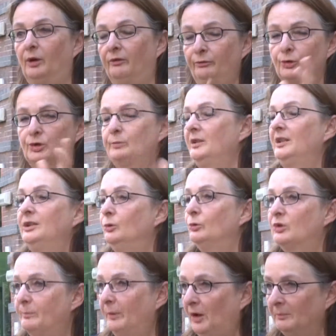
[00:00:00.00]
Well, of course, we didn't
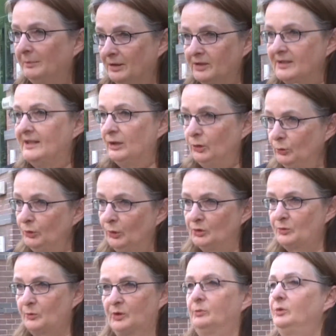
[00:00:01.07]
use ball because they knew
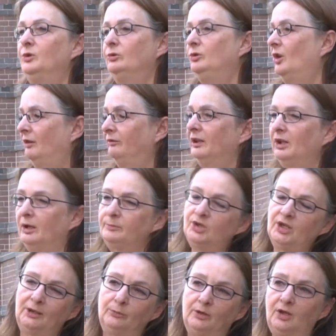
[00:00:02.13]
those words. We knew novel
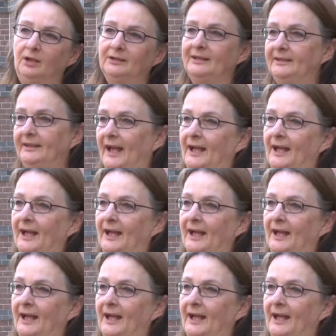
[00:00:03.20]
object, we call it